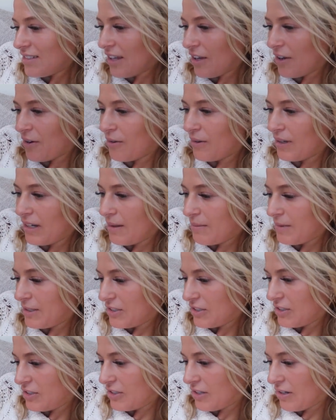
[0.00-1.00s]
so, let me
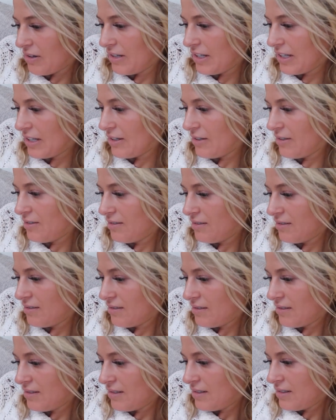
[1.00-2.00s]
just show you.
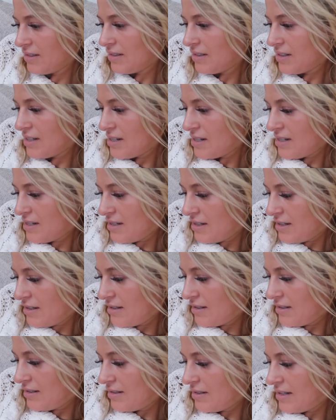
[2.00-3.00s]
Me,
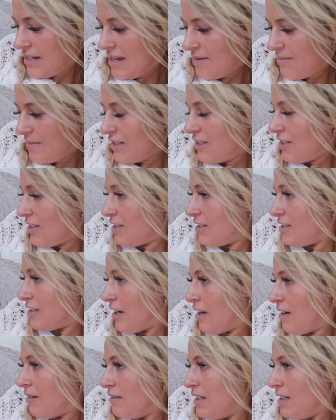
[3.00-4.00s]
let me just show